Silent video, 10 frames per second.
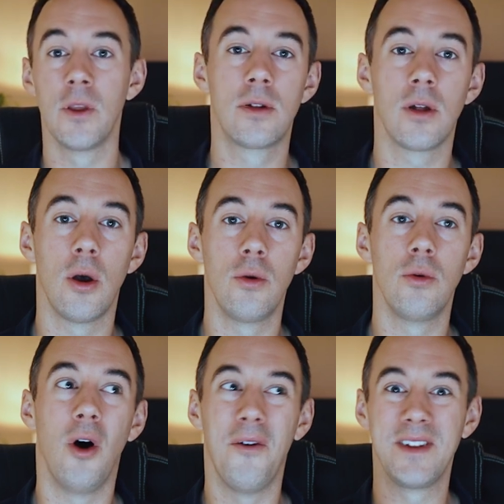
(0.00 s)

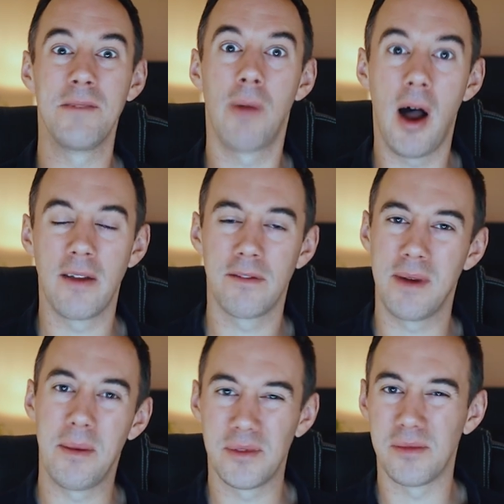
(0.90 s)
So obviously buying
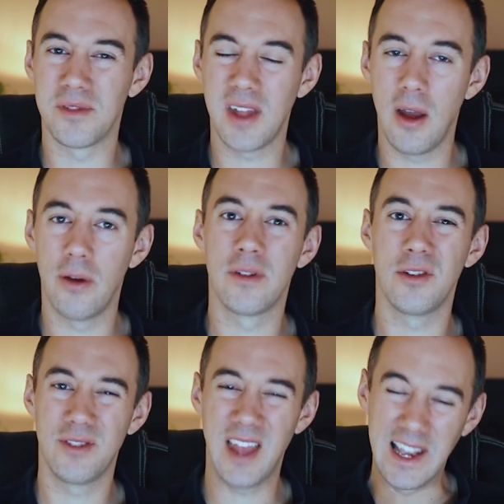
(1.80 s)
from Amazon
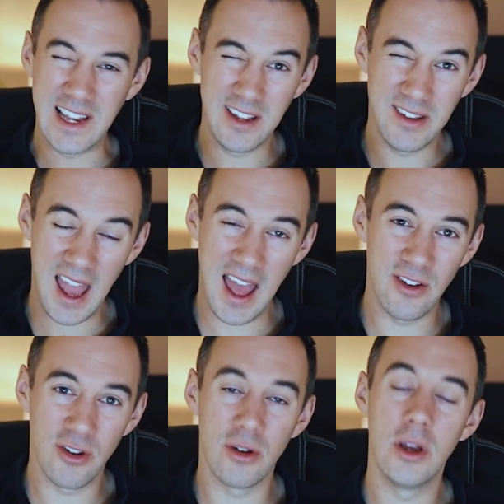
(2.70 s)
sales, technically you
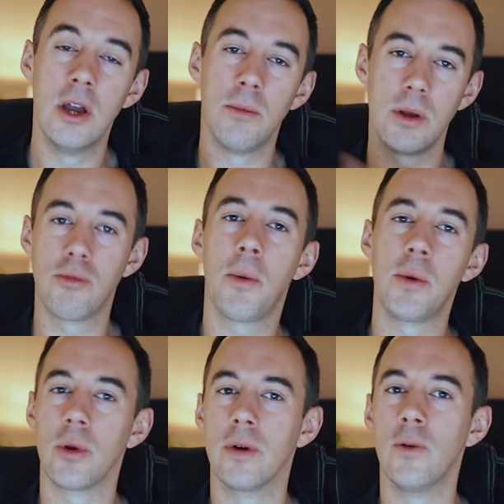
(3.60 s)
can do, but you
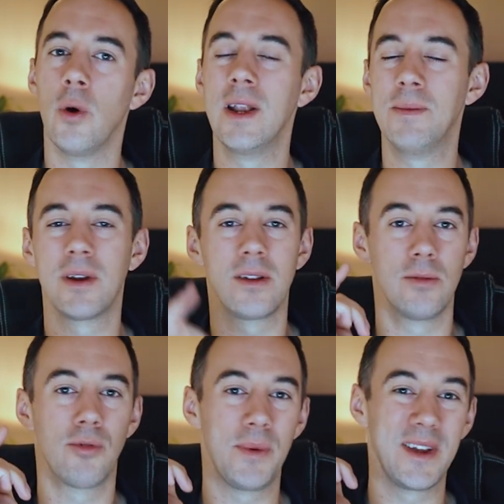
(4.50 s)
probably want to avoid because
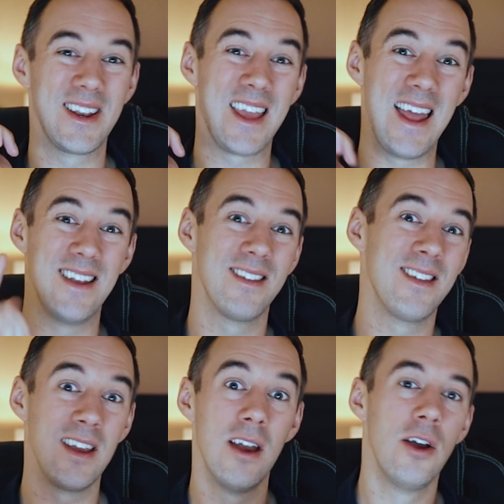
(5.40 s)
you're probably going to get into
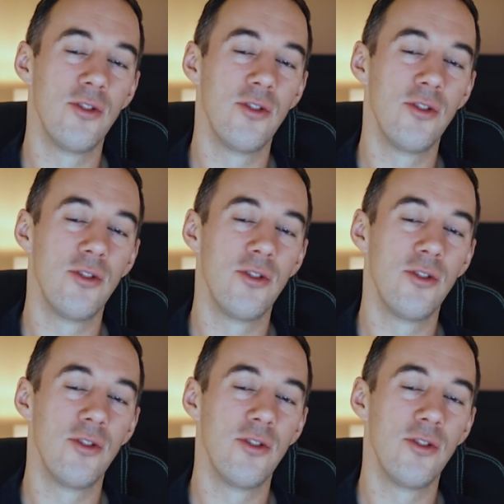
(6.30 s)
the,